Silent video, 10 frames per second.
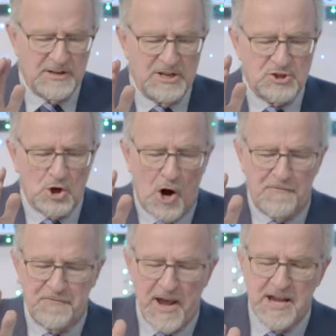he saw
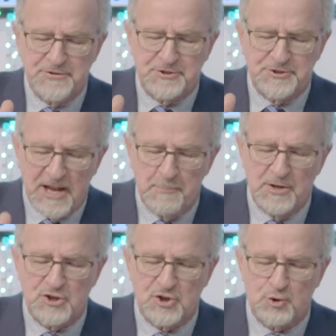faith
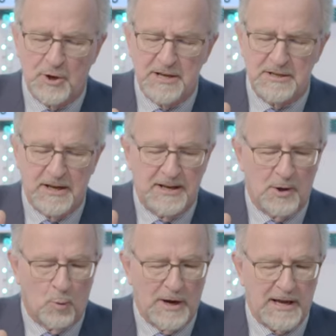demonstrated in
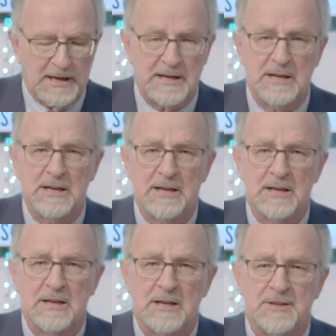a way
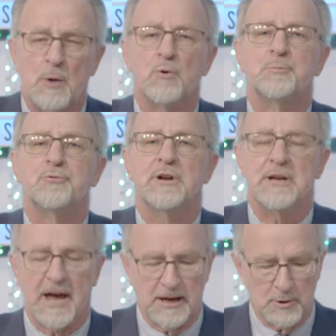that would
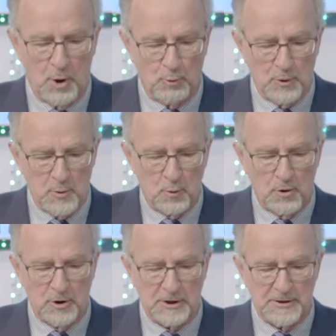bring a
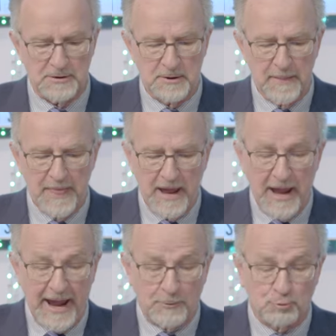reward.
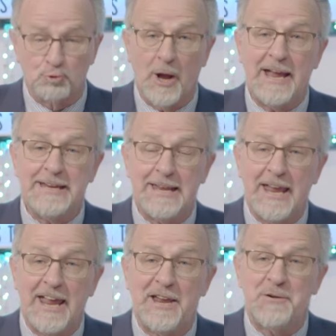And right
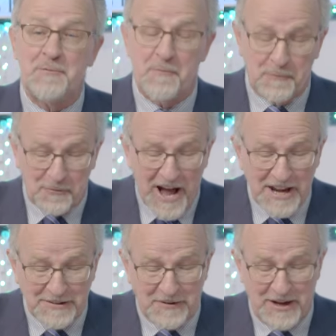in
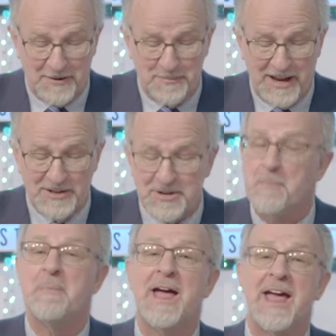front of him is a
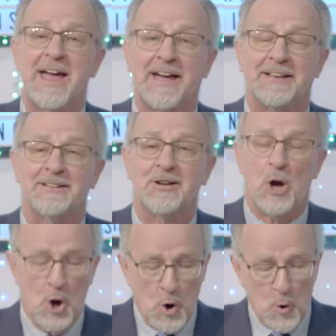man
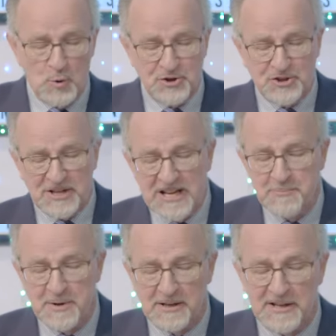who
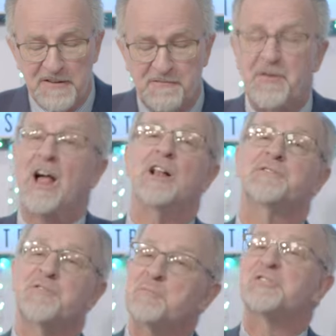seemingly fell
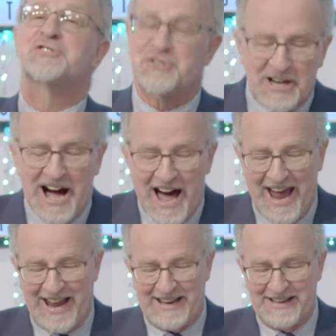from the
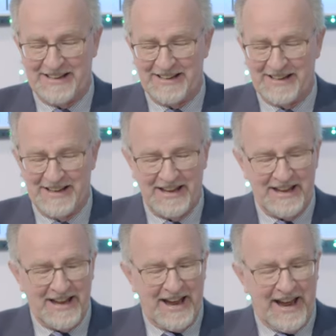sky
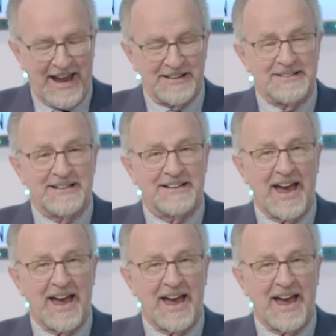and,